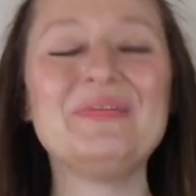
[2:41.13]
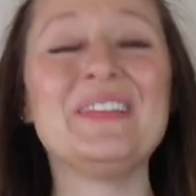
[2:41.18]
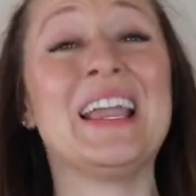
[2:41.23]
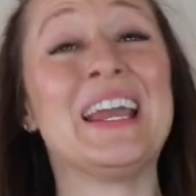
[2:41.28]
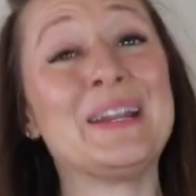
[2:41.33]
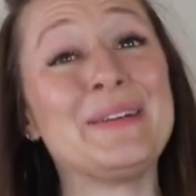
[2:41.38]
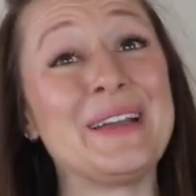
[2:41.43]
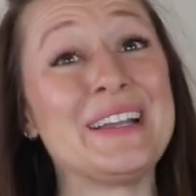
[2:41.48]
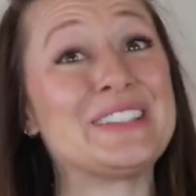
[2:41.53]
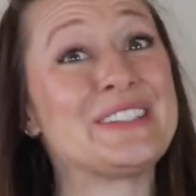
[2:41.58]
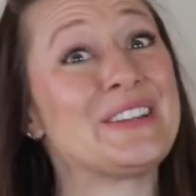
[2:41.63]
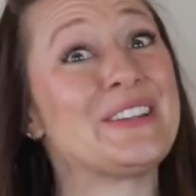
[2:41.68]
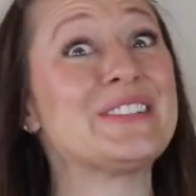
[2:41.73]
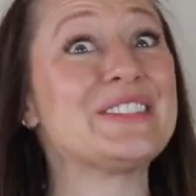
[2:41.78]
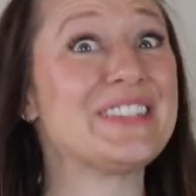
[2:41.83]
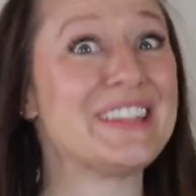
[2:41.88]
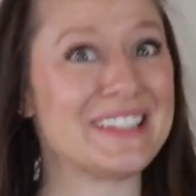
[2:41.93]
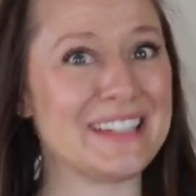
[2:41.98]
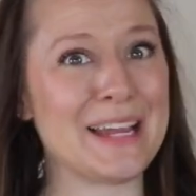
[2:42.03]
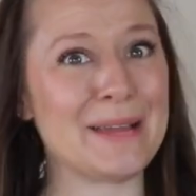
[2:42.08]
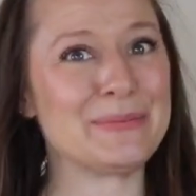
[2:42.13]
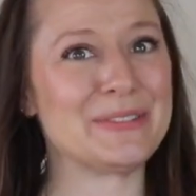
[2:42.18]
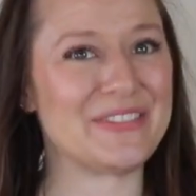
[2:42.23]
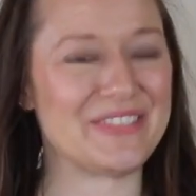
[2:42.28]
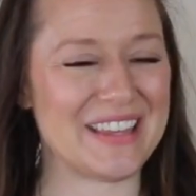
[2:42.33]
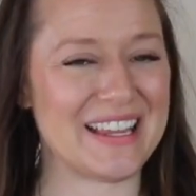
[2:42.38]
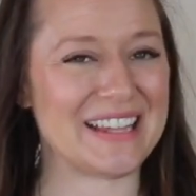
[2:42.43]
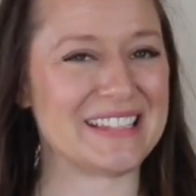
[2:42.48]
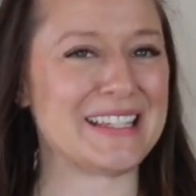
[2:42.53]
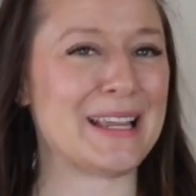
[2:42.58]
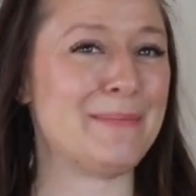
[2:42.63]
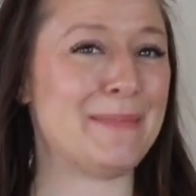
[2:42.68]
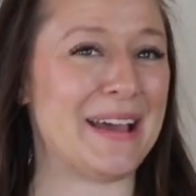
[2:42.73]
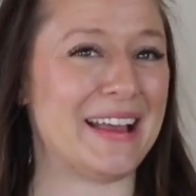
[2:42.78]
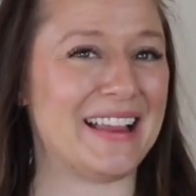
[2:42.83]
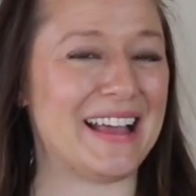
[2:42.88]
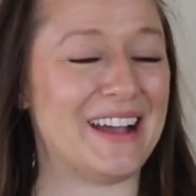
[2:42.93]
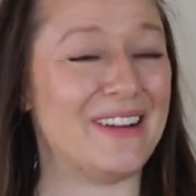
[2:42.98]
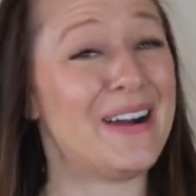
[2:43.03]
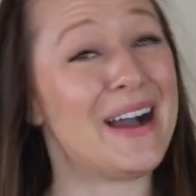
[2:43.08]
Anyway, so those are the types of things I mail
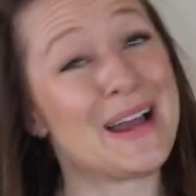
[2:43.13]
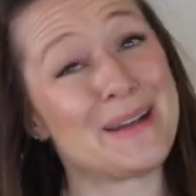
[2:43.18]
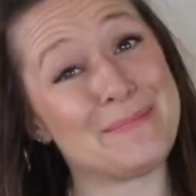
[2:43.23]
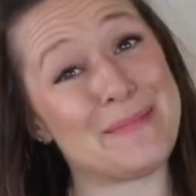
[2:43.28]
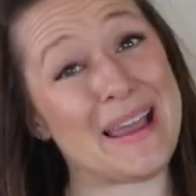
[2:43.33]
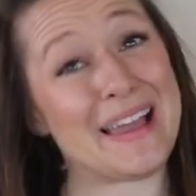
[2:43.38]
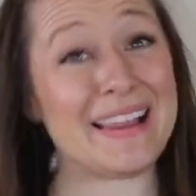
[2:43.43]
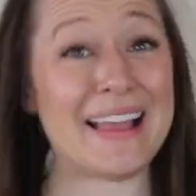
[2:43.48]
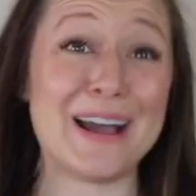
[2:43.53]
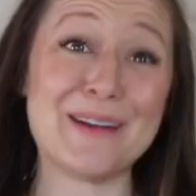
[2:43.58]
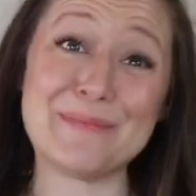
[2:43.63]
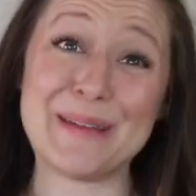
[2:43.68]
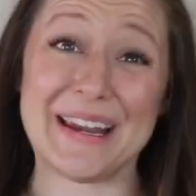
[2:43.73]
out on Mail Out